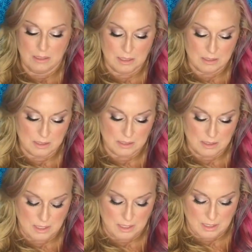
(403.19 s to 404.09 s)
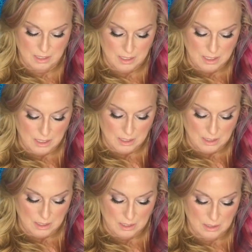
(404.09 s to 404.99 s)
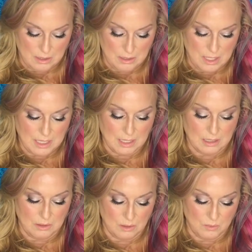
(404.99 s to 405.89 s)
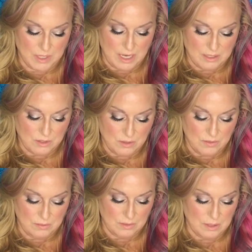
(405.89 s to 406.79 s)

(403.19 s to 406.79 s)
This is Naked Illuminizer,